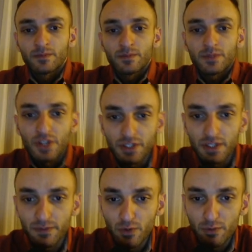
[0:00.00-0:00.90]

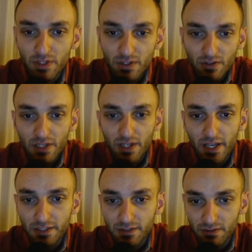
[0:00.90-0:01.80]
Starting from here, I
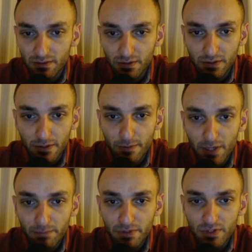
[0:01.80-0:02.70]
liked
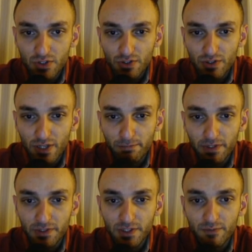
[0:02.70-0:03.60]
my position. I
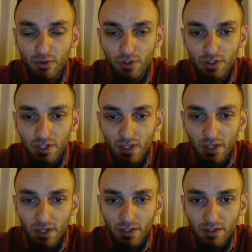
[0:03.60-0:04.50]
played d4.
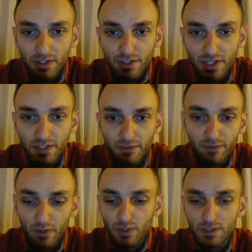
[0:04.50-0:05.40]
Yes, knight
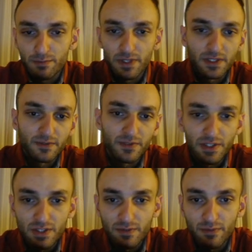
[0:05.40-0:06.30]
f5 was played. If
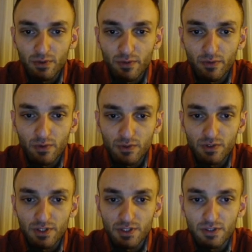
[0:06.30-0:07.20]
knight c4, of course,
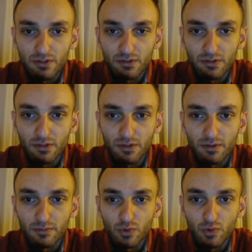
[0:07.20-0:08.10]
there is
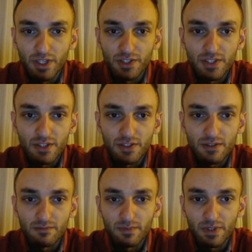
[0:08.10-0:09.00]
queen
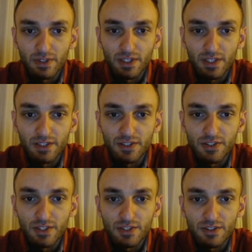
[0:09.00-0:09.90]
a6, and then knight
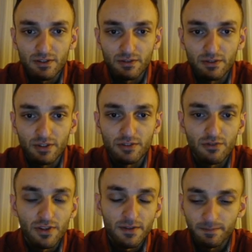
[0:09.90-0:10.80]
d6,
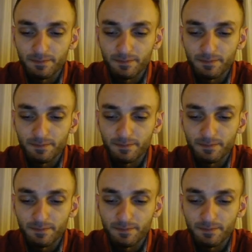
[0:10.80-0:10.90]
d3.